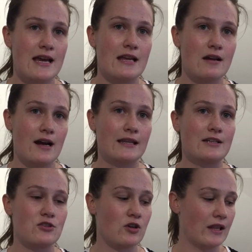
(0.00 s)
and I
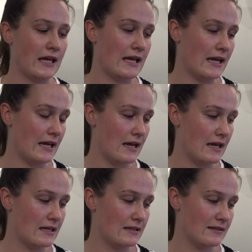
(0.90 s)
literally
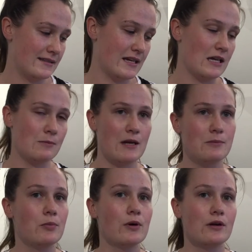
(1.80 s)
steam
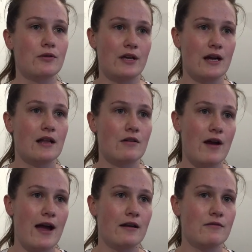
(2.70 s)
and boil the colour
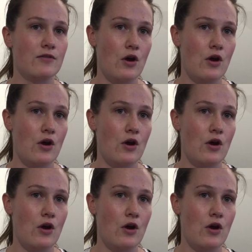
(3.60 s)
out of